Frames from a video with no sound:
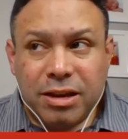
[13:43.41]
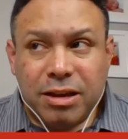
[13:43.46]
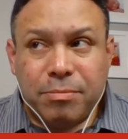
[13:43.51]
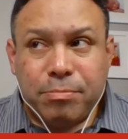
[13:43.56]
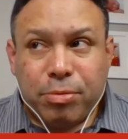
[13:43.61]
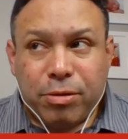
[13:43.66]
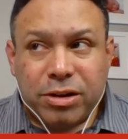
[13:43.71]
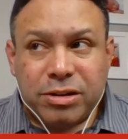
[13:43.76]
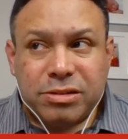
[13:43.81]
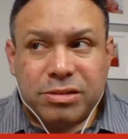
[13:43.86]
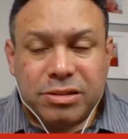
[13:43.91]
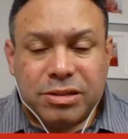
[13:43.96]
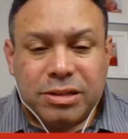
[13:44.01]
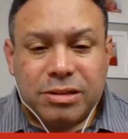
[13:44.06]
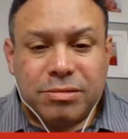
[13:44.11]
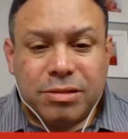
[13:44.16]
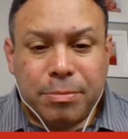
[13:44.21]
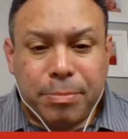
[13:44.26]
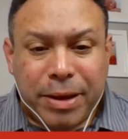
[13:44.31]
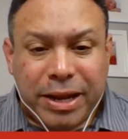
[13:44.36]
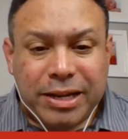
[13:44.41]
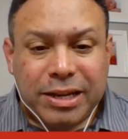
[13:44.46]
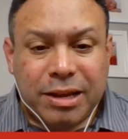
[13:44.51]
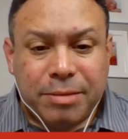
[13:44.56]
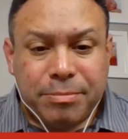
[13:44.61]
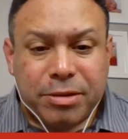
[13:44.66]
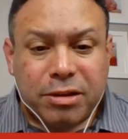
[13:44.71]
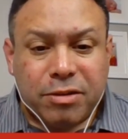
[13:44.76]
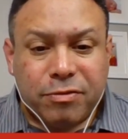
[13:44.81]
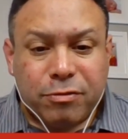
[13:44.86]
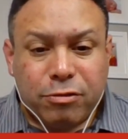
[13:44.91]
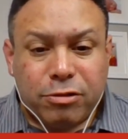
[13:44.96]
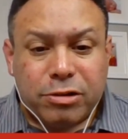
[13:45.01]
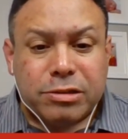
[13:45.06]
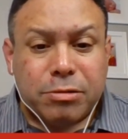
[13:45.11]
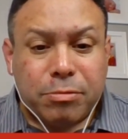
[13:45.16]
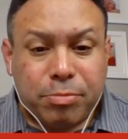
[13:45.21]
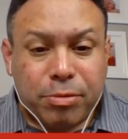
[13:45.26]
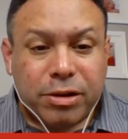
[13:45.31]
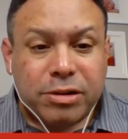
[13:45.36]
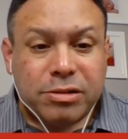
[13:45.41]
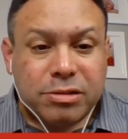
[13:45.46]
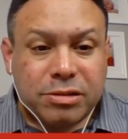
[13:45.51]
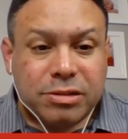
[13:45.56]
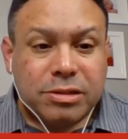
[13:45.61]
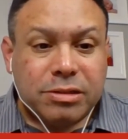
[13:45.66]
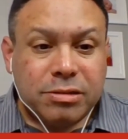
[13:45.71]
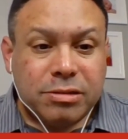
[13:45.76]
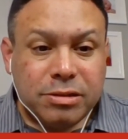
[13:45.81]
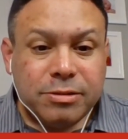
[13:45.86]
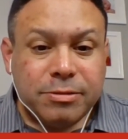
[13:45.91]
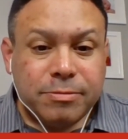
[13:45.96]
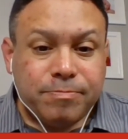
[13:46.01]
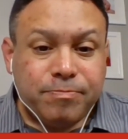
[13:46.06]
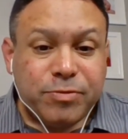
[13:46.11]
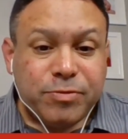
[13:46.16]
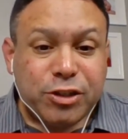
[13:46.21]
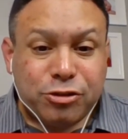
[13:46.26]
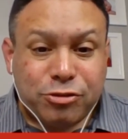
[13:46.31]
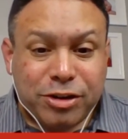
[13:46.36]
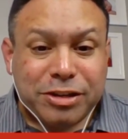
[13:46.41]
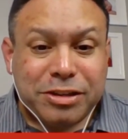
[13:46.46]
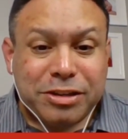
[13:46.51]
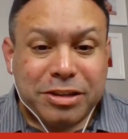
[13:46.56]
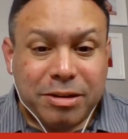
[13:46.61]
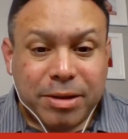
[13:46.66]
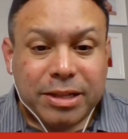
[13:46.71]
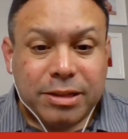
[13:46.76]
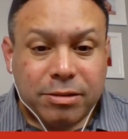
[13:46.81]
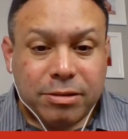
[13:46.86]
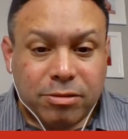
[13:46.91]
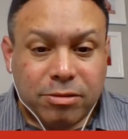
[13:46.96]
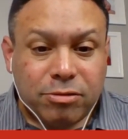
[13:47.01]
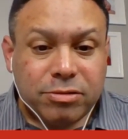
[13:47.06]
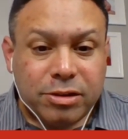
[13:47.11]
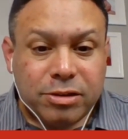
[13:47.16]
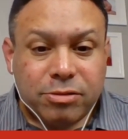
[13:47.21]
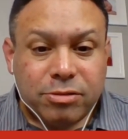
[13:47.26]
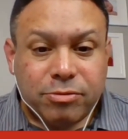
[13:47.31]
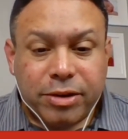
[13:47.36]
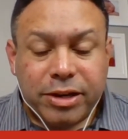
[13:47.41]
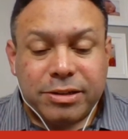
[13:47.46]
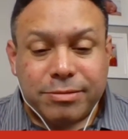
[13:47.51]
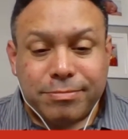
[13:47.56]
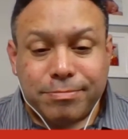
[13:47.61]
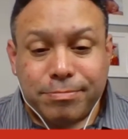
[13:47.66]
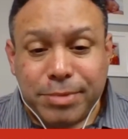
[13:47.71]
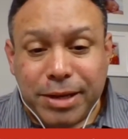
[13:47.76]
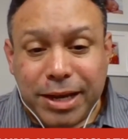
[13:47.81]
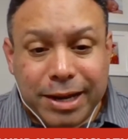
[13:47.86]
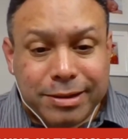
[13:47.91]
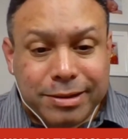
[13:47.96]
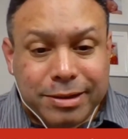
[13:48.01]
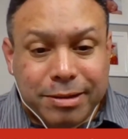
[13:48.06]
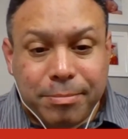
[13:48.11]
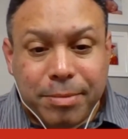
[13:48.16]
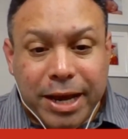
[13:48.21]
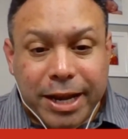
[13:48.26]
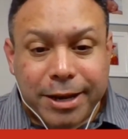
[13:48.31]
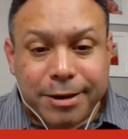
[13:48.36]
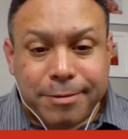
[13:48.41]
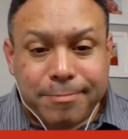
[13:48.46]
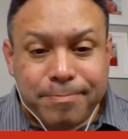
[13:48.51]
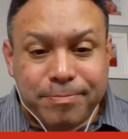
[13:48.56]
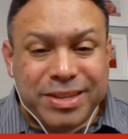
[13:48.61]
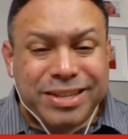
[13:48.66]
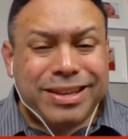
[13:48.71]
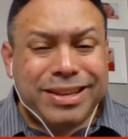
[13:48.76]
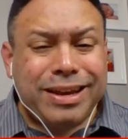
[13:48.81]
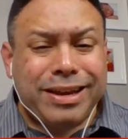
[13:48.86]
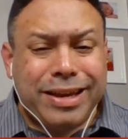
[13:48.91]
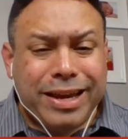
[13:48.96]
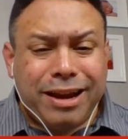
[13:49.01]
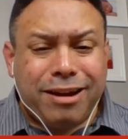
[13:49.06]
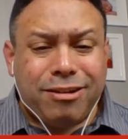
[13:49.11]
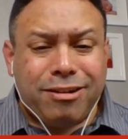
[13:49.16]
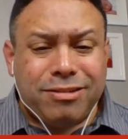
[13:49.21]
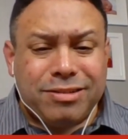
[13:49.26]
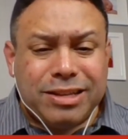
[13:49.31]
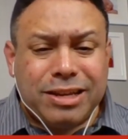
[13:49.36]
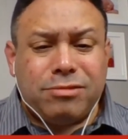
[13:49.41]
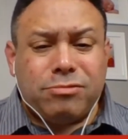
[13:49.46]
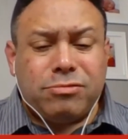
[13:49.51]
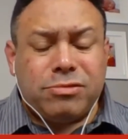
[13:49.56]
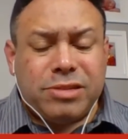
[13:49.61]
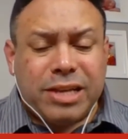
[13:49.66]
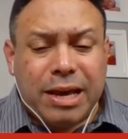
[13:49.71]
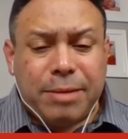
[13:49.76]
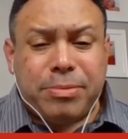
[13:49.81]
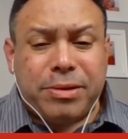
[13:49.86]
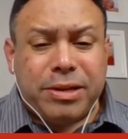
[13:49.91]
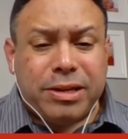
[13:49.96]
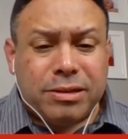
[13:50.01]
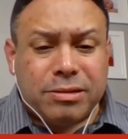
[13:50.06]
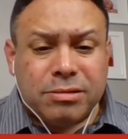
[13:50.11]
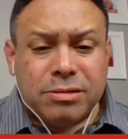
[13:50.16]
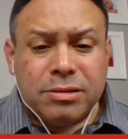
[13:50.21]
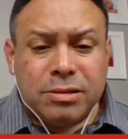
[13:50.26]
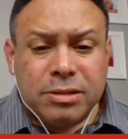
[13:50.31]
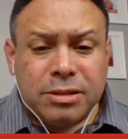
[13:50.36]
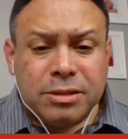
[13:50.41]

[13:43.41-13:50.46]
And partially the pandemic, of course, are partially stressing about this whole situation. Be honest about it. I don't care because I know what's happening